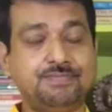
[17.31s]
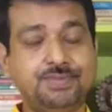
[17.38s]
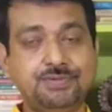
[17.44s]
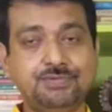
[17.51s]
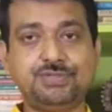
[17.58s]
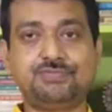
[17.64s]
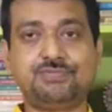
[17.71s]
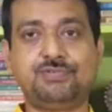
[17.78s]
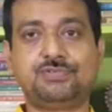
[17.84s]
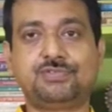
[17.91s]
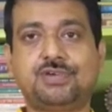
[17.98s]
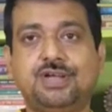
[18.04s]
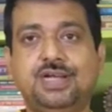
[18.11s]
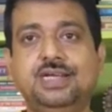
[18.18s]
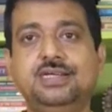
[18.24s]
beautiful
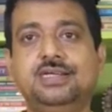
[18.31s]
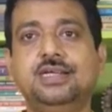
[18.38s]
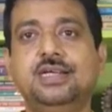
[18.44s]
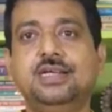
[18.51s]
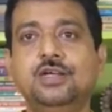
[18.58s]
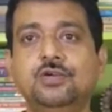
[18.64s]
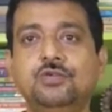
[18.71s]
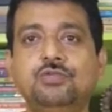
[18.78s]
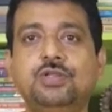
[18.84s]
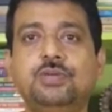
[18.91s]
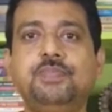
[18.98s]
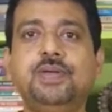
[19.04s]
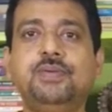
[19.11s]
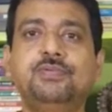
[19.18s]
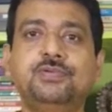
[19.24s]
sonnet to the
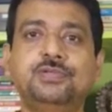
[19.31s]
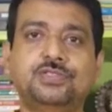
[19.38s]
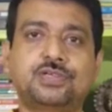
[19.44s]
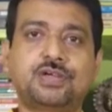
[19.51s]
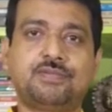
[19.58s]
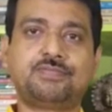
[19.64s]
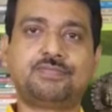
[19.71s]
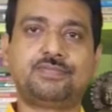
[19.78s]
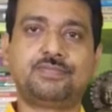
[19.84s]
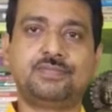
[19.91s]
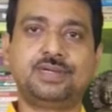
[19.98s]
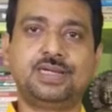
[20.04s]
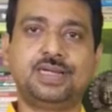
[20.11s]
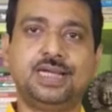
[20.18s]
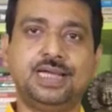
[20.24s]
Pupils of
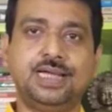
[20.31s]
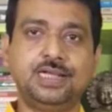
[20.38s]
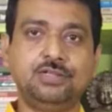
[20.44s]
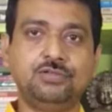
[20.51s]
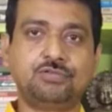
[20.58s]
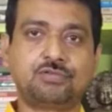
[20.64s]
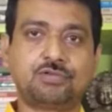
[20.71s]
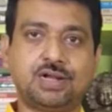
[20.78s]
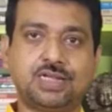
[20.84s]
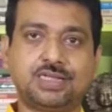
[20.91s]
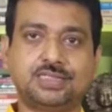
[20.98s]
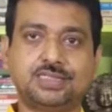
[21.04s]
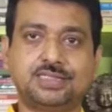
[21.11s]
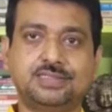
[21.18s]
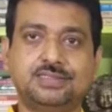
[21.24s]
Hindu
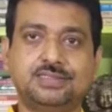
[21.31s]
College.